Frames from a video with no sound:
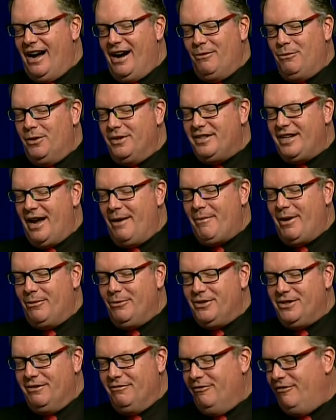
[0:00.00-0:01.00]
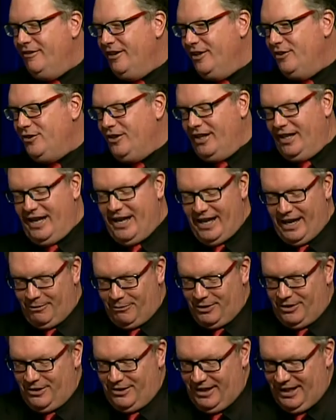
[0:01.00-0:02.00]
One time I was in Fiji, and I
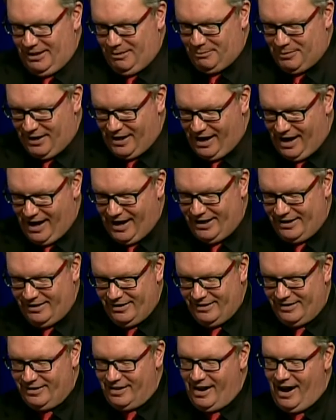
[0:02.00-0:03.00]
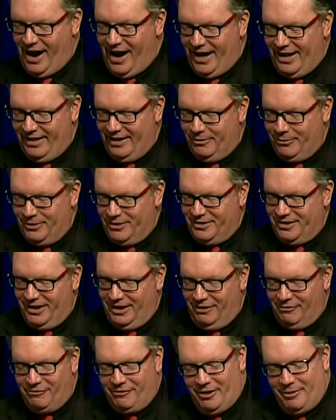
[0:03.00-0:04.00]
was sitting behind this guy that was sitting
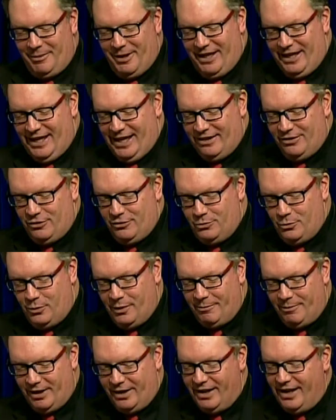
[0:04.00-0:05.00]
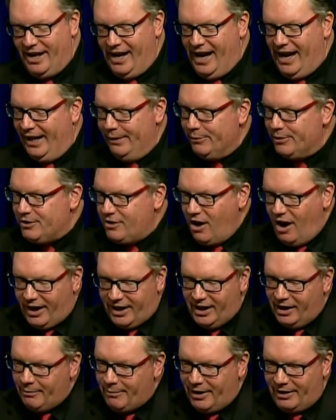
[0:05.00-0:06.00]
in front of me, and he had 2 women, and he was
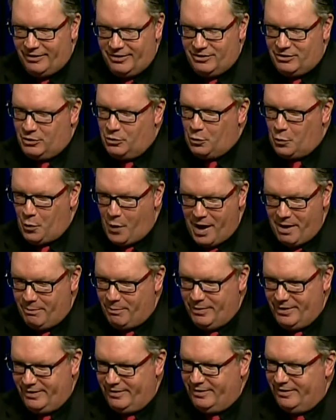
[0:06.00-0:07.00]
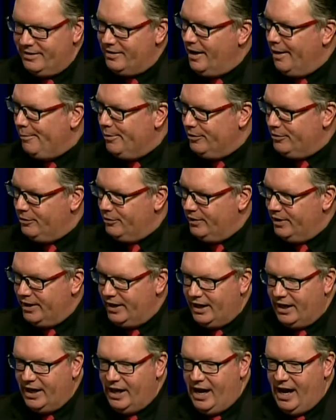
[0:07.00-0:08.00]
talking about this great business
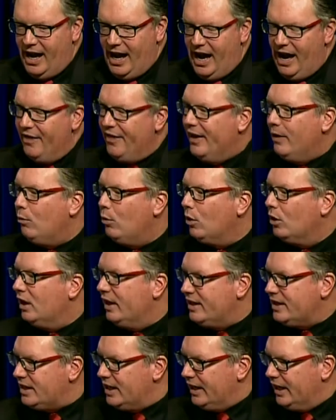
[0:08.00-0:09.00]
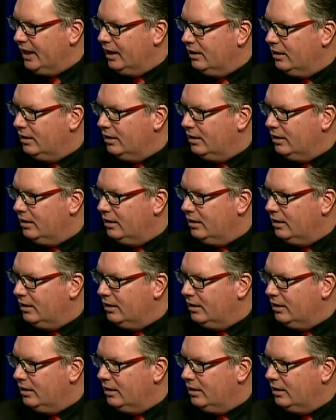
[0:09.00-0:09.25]
opportunity, and they weren't listening.